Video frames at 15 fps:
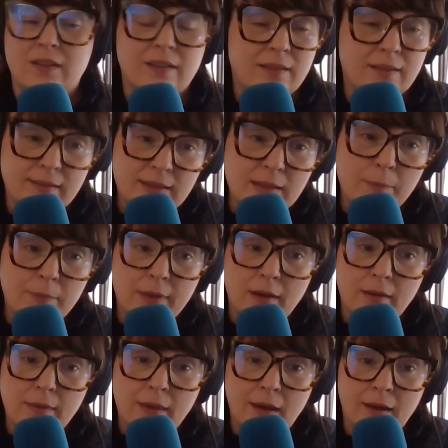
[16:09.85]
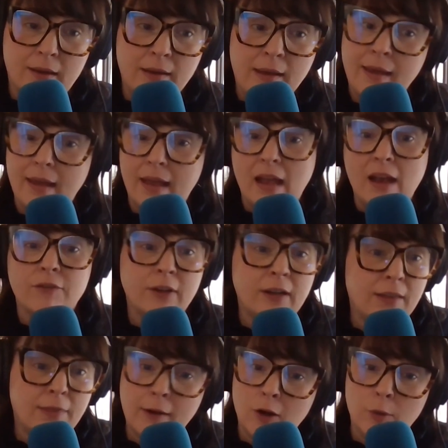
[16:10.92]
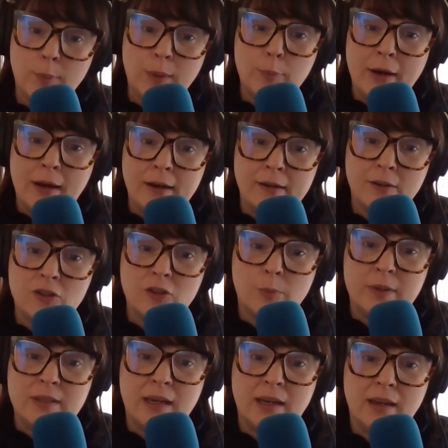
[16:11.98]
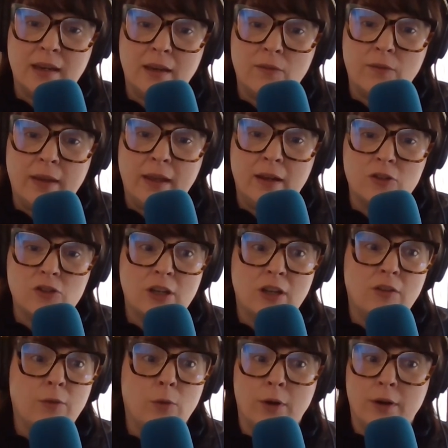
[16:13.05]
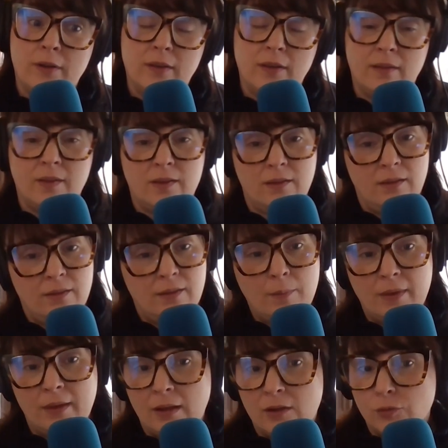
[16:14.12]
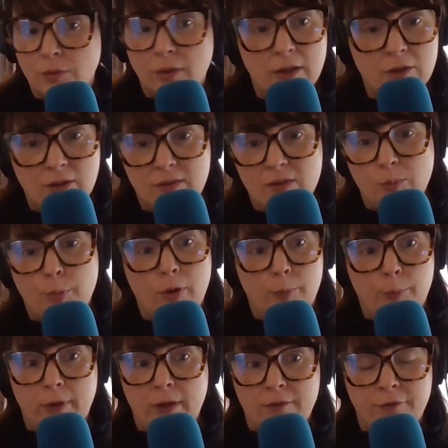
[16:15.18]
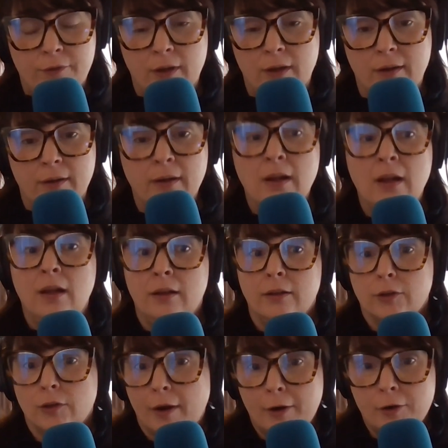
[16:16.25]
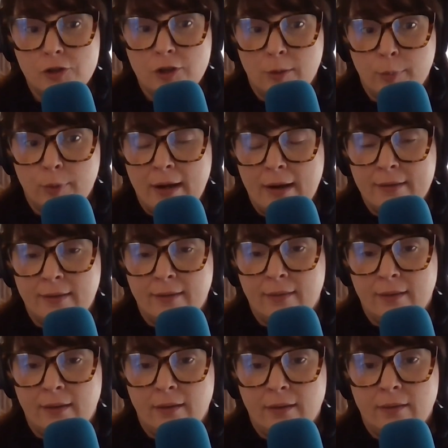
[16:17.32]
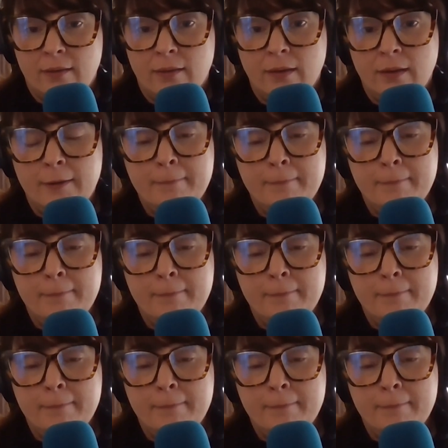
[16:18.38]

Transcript: is this something that every therapy practice should be taking advantage of, or is this something that's really just appropriate for larger practices?